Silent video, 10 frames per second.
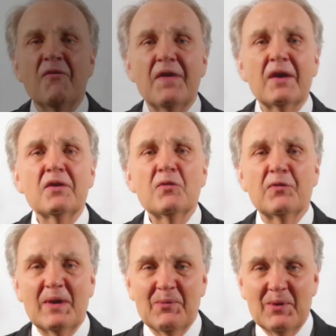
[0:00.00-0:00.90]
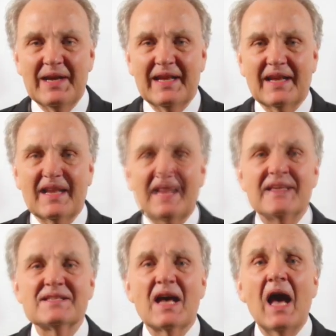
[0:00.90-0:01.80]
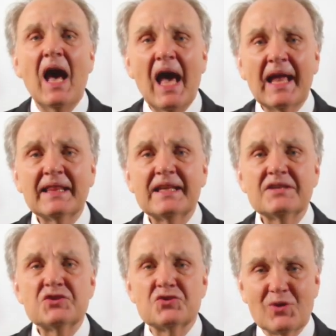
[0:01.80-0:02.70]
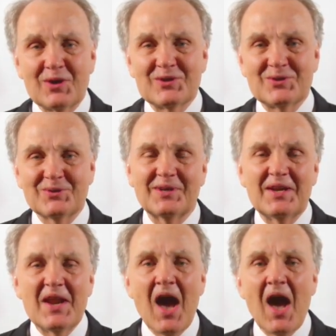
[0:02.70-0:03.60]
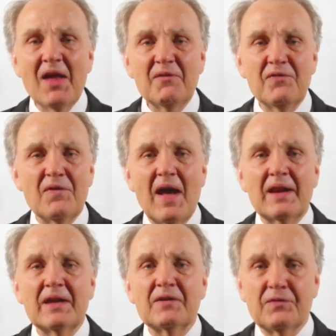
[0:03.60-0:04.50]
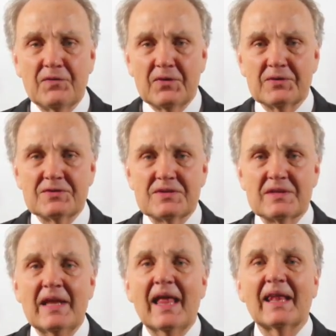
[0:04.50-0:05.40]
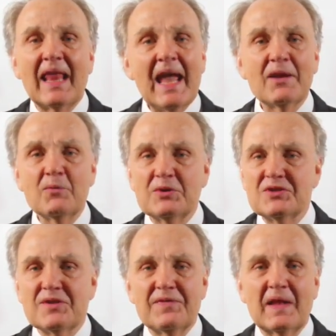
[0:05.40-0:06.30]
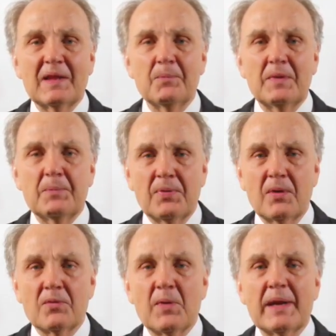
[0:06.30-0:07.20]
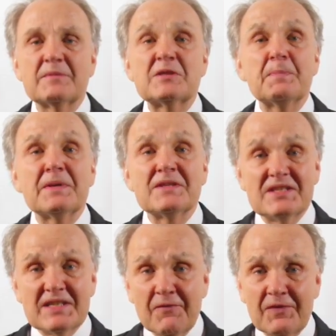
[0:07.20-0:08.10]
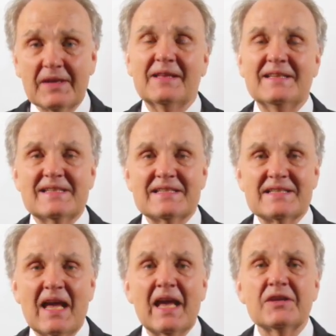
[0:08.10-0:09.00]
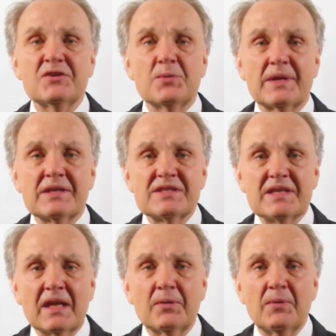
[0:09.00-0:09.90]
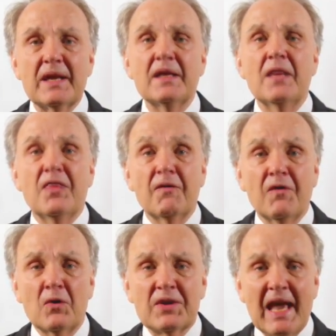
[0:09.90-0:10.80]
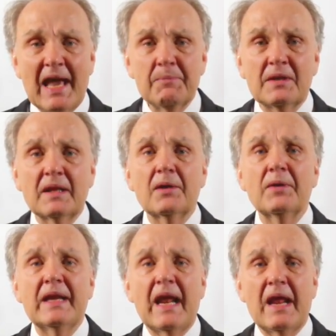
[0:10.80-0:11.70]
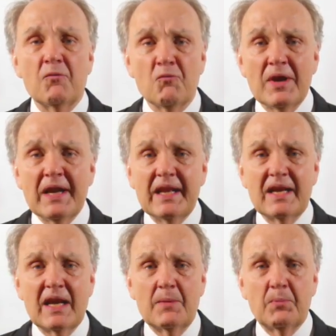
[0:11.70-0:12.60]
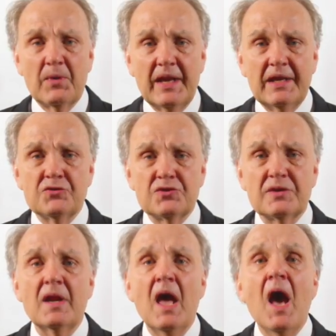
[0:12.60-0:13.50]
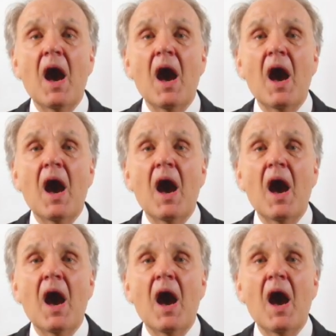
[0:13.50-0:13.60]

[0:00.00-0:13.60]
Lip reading: Failure-Free Reading is a highly structured, non-phonic first language development program specifically designed to accelerate the vocabulary and reading comprehension